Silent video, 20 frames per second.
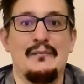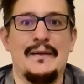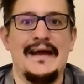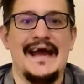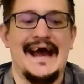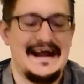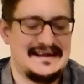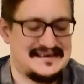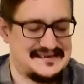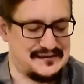we
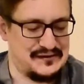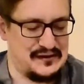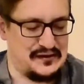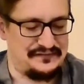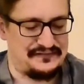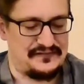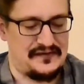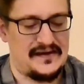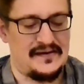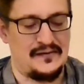head to the
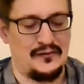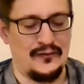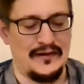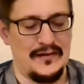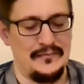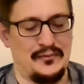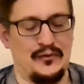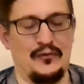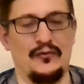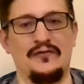
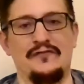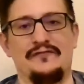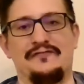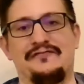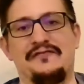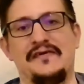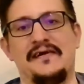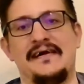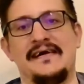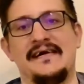all-important
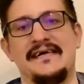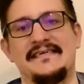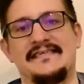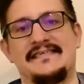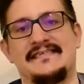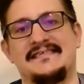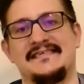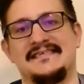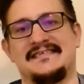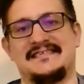
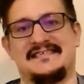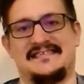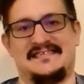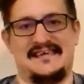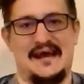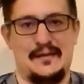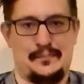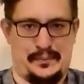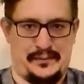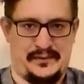first
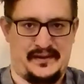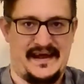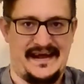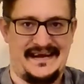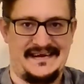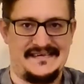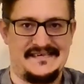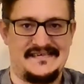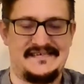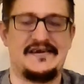sip
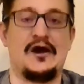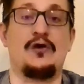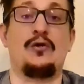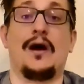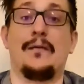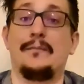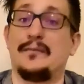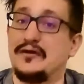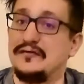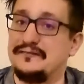then. So
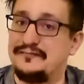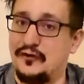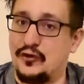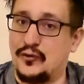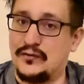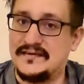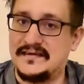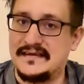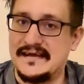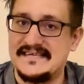I'm looking
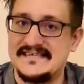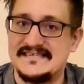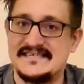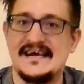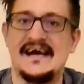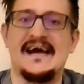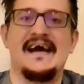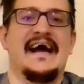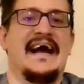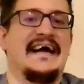forward to
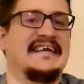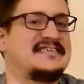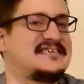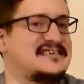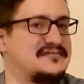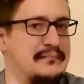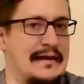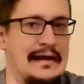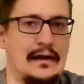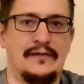this. It
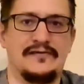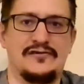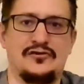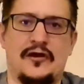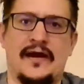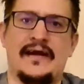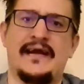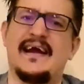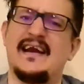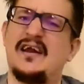smells
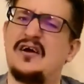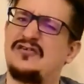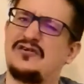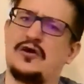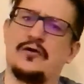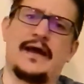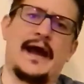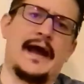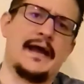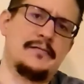great. It looks
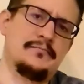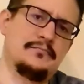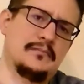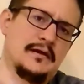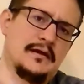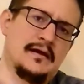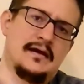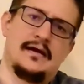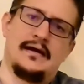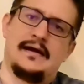okay.
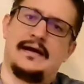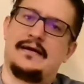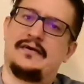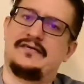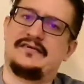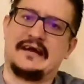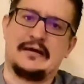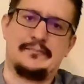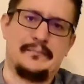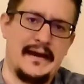It
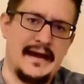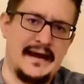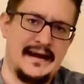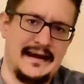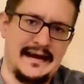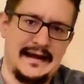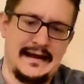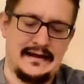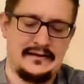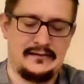looks like a pale
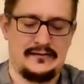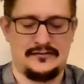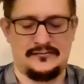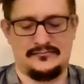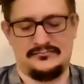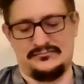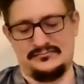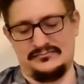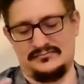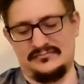
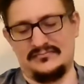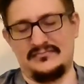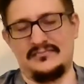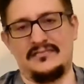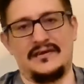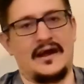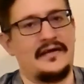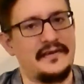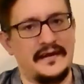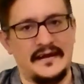ale.
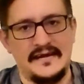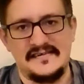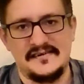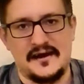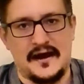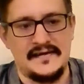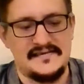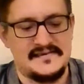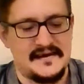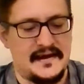Nothing
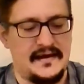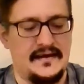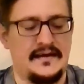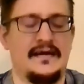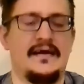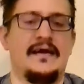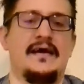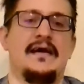exciting.